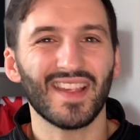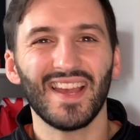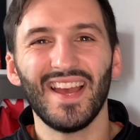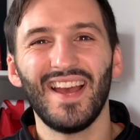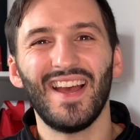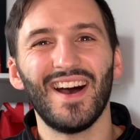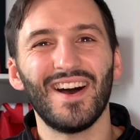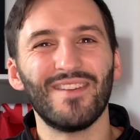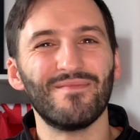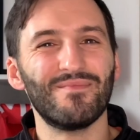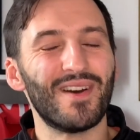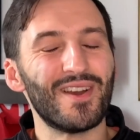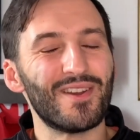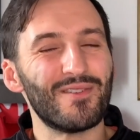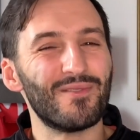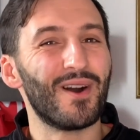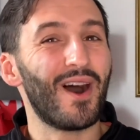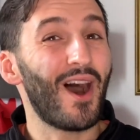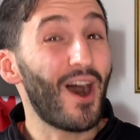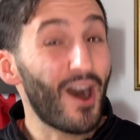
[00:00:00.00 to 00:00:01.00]

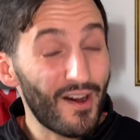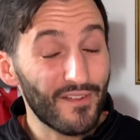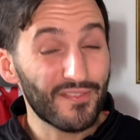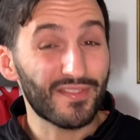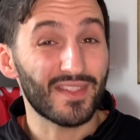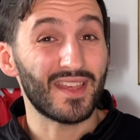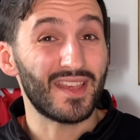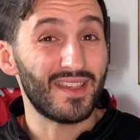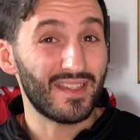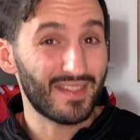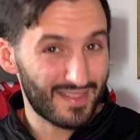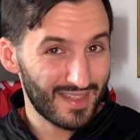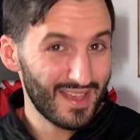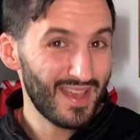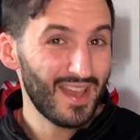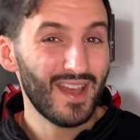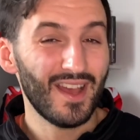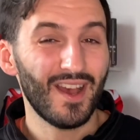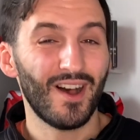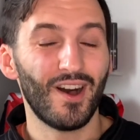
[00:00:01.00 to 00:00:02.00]
who are after his
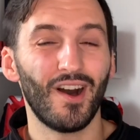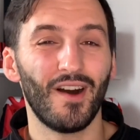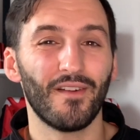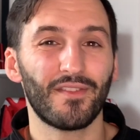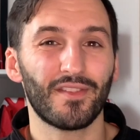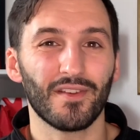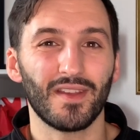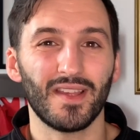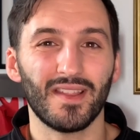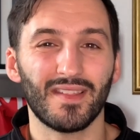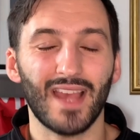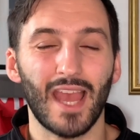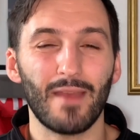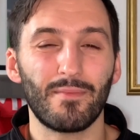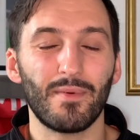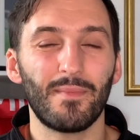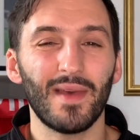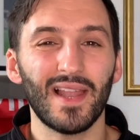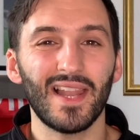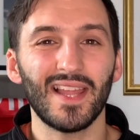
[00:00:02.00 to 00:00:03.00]

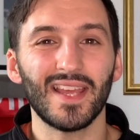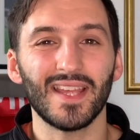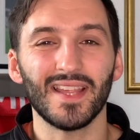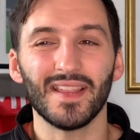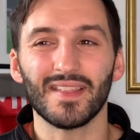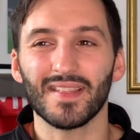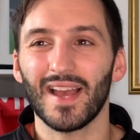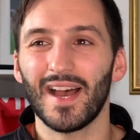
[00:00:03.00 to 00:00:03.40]
capabilities.